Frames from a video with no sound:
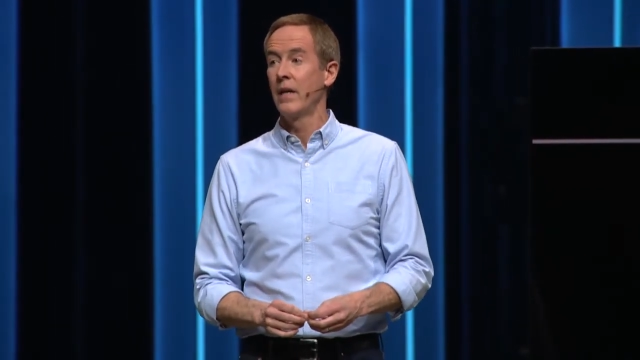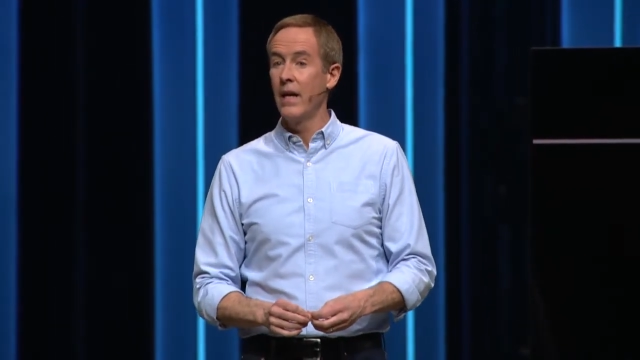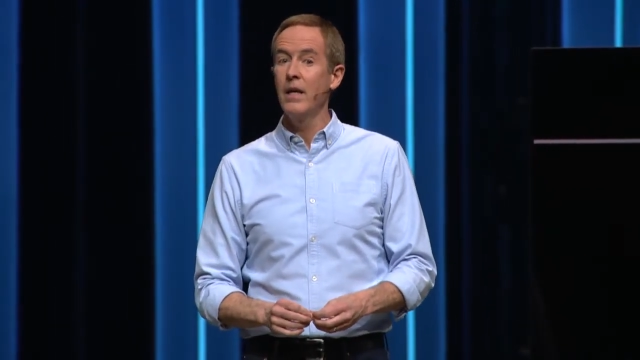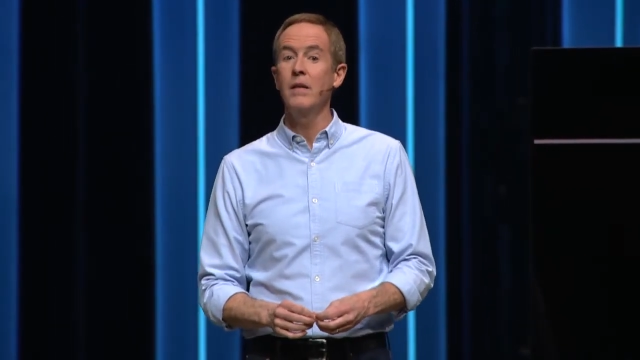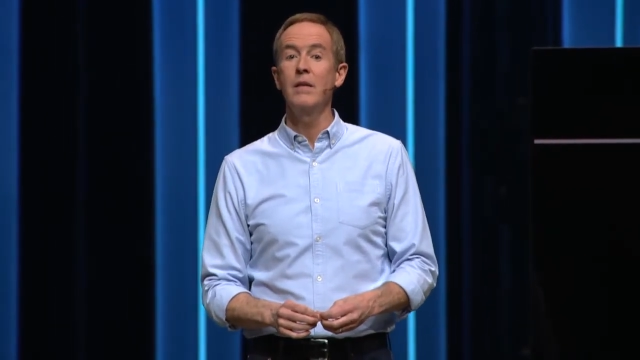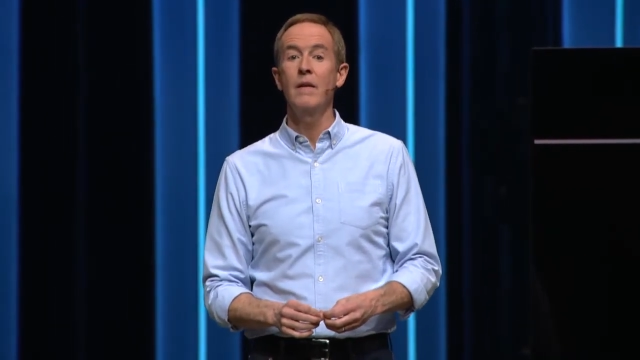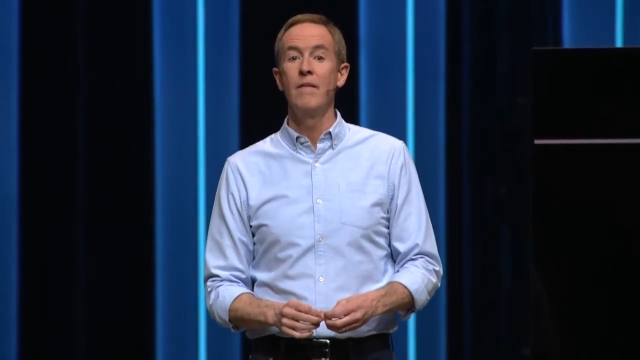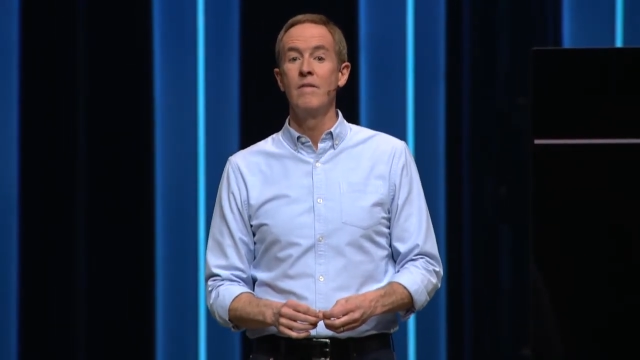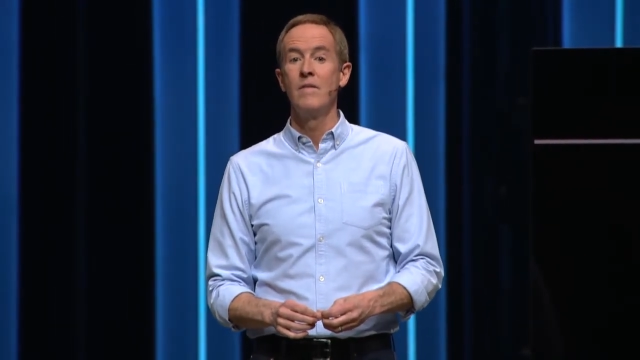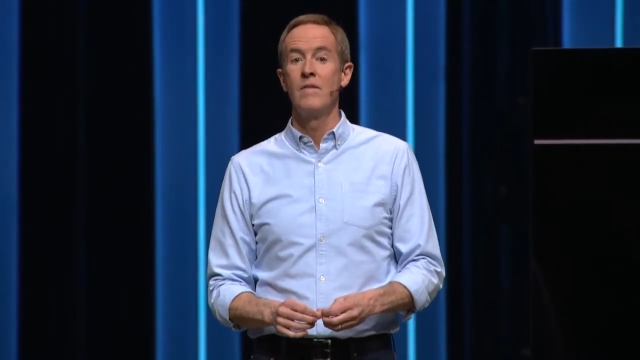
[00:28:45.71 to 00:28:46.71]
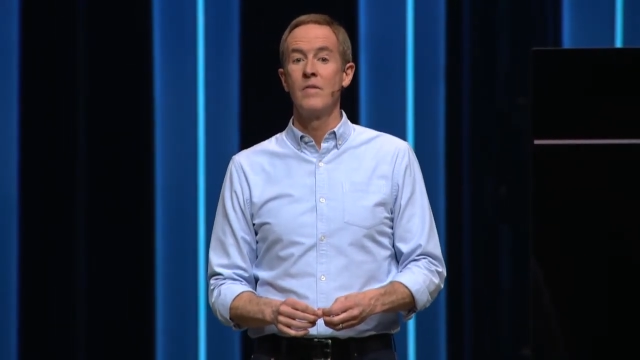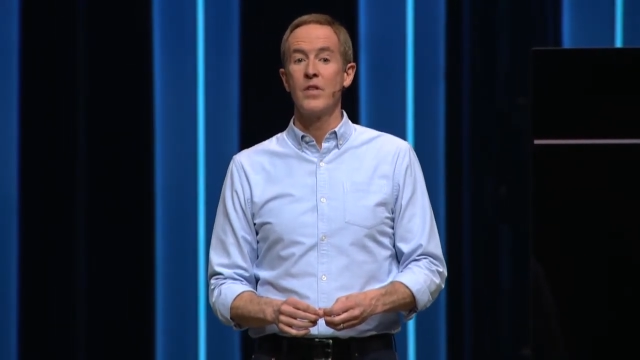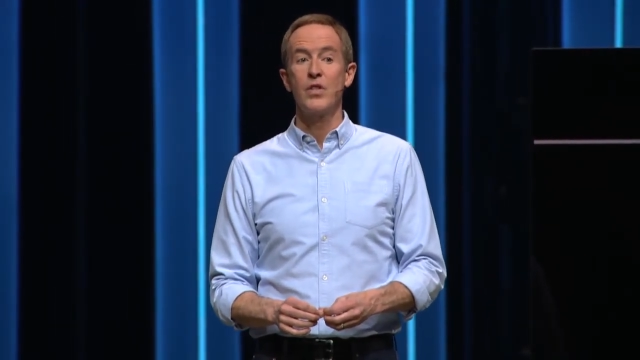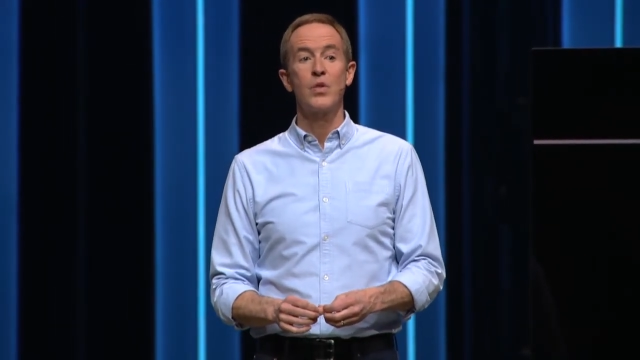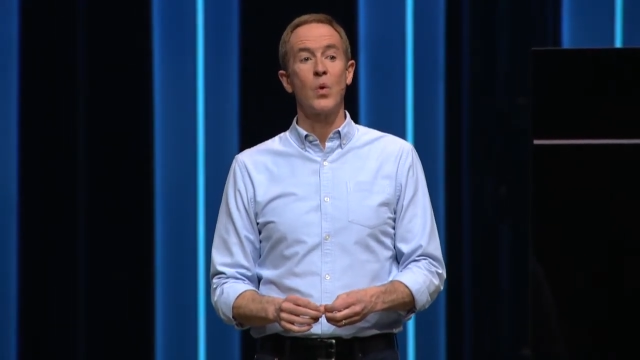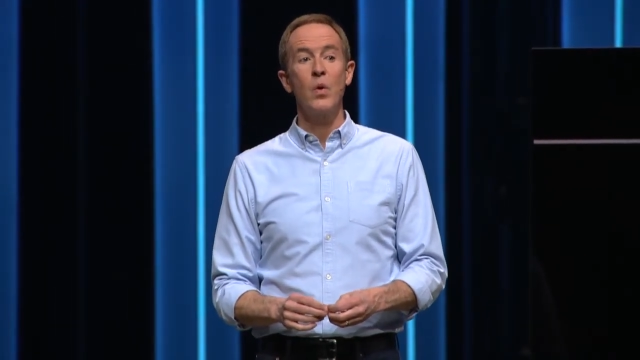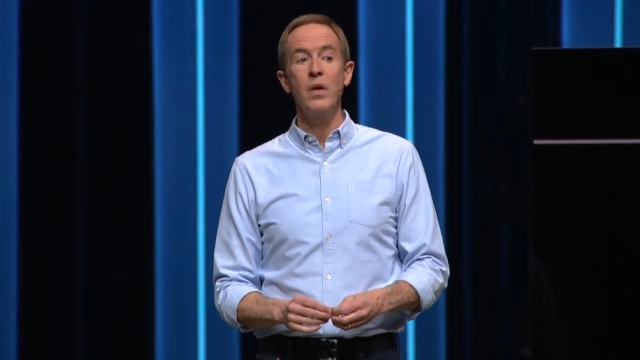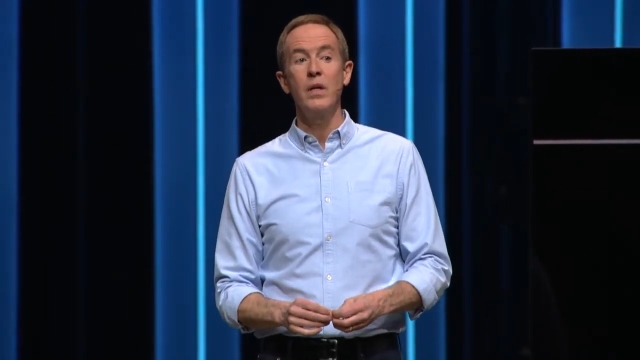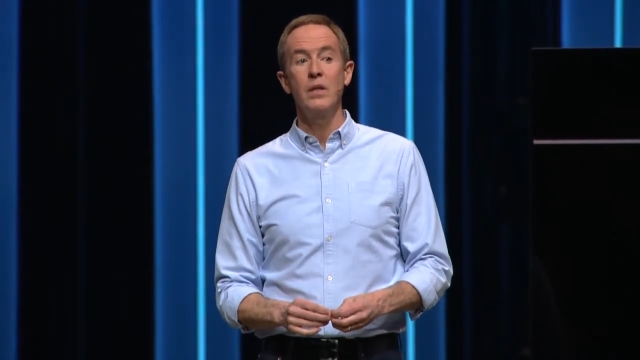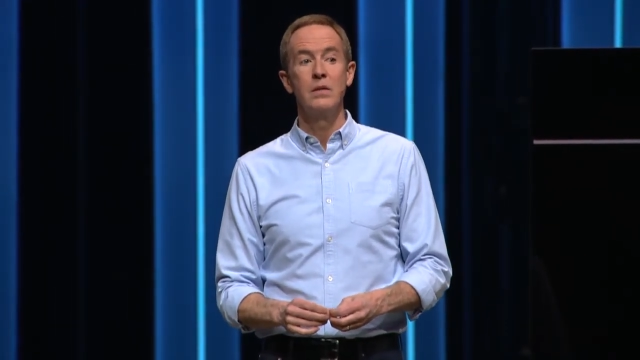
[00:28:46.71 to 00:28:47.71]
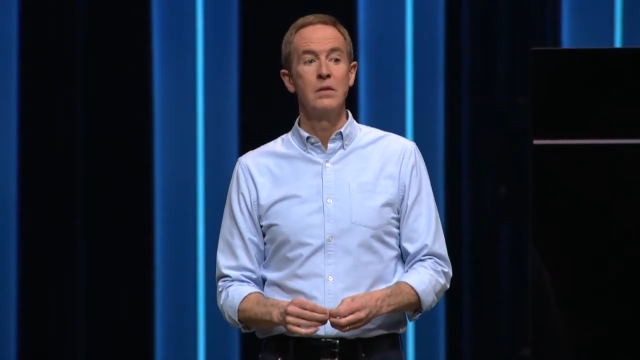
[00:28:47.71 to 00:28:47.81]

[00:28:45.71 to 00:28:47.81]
in the story?